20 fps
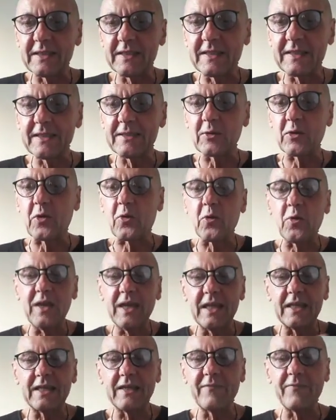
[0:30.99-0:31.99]
It is a
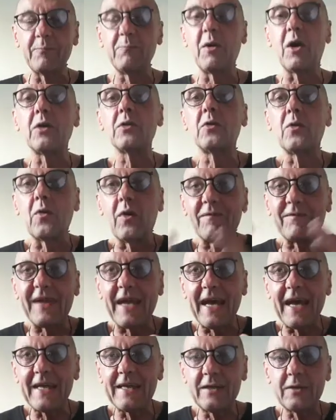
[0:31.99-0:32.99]
creative model of
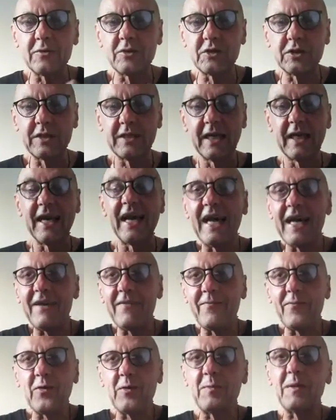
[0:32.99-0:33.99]
energy
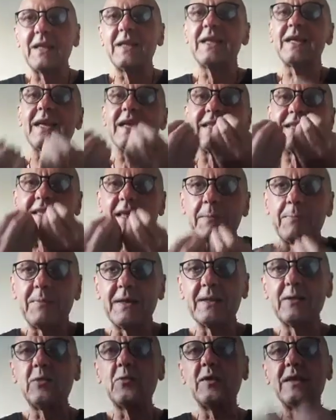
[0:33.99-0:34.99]
everybody can tap
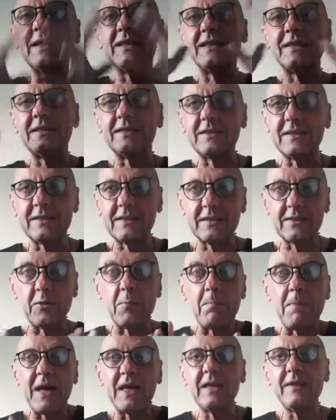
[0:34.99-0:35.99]
into, and it is a
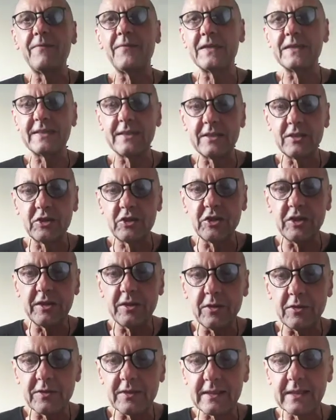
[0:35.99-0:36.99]
manifested
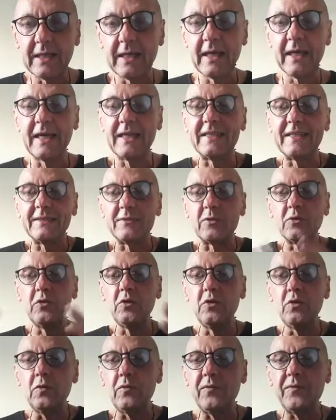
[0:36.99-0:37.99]
genius. It is a
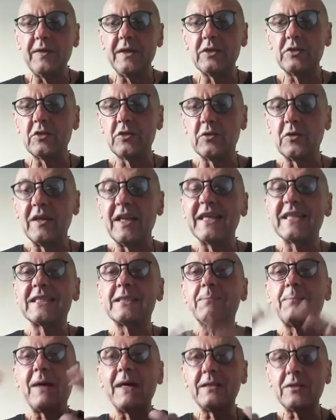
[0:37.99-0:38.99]
new vision, an
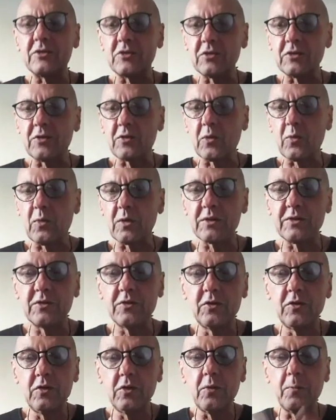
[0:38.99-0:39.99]
expansion towards
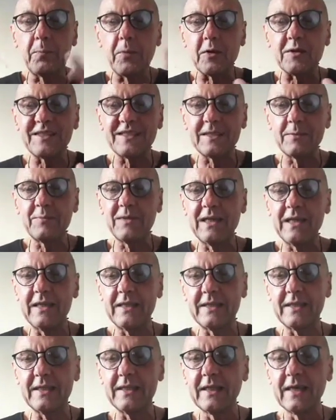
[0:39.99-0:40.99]
new
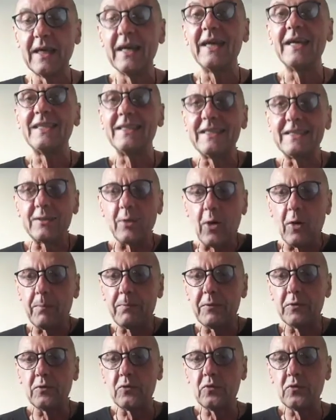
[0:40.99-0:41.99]
possibility. It is
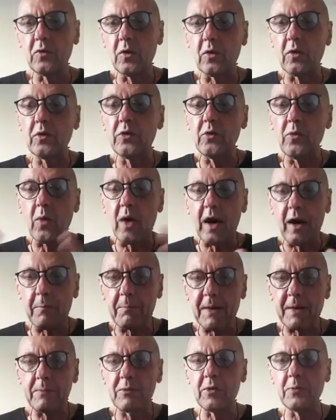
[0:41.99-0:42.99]
open to all. You are
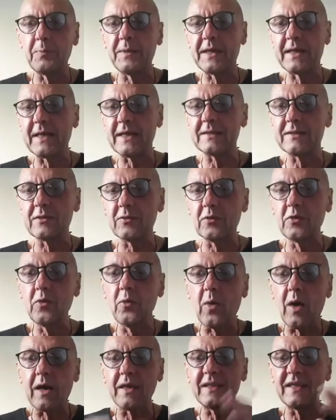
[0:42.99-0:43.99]
Pablo Picasso.
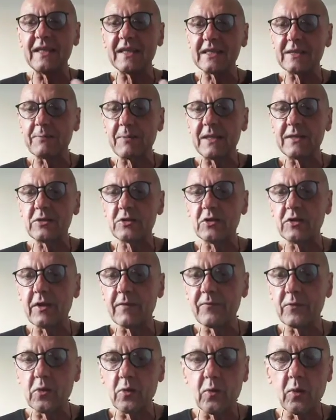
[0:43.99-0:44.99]
You are the expansion
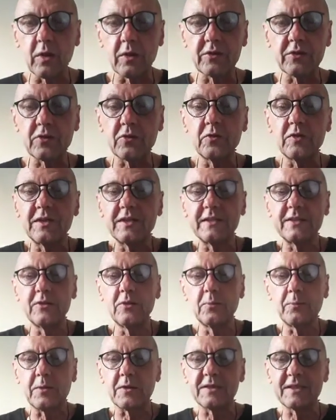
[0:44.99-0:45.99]
of the world through this
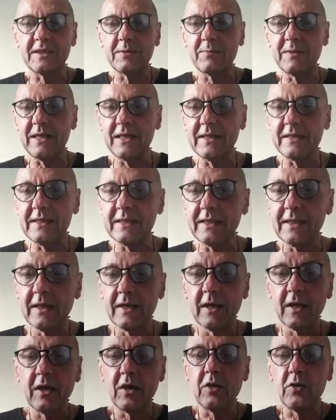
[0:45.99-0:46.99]
new possibility.
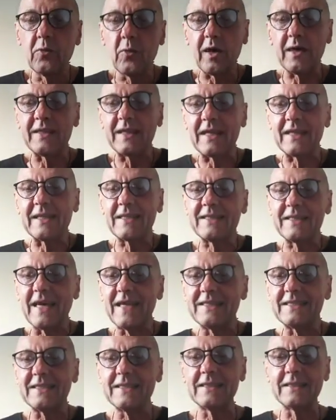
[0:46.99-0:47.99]
You are that
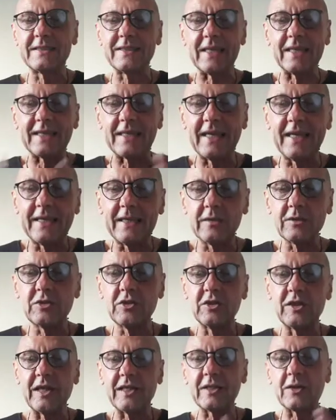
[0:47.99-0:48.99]
essence, that
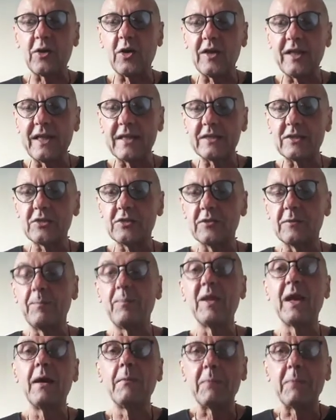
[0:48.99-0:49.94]
energy, that connection.